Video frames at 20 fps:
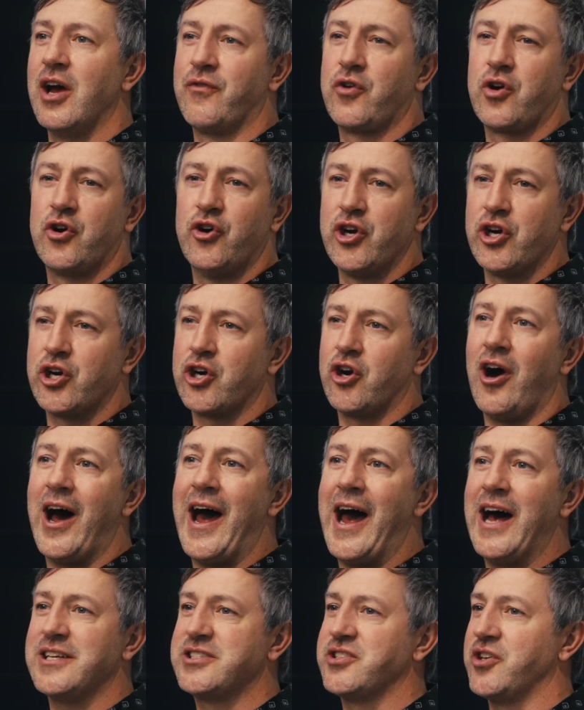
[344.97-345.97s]
have clear
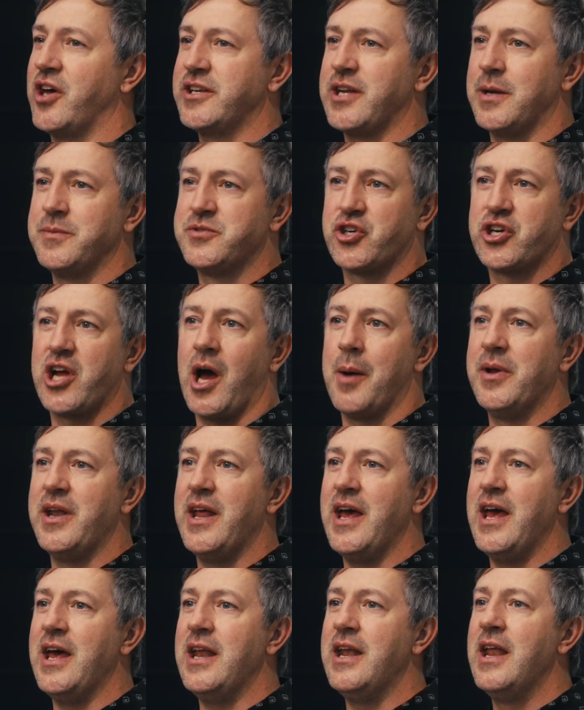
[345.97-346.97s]
glass, a lot of times they're coming
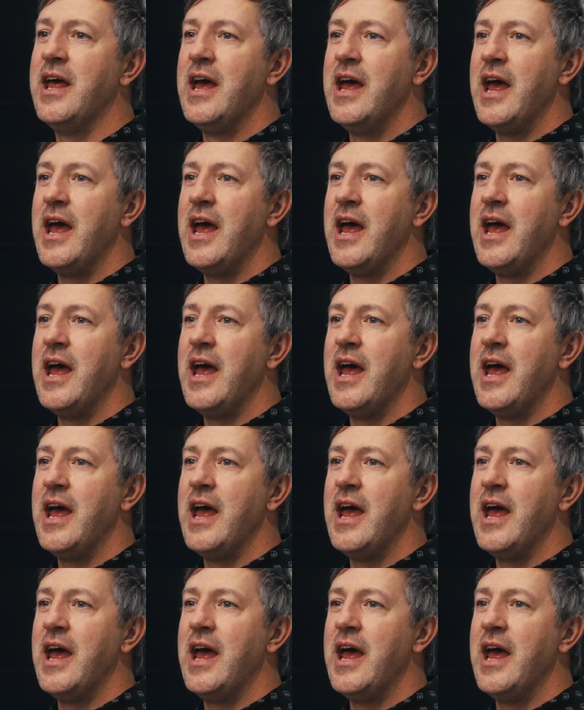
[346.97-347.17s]
in,